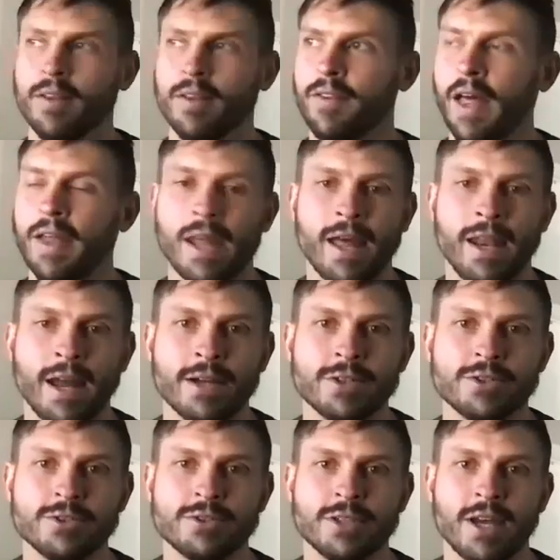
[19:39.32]
By the way,
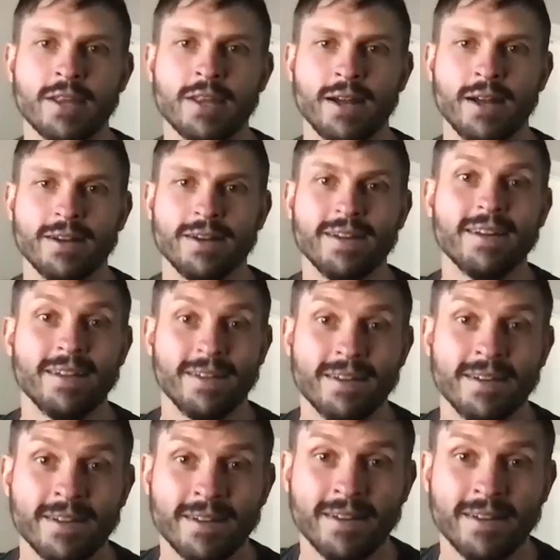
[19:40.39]
you don't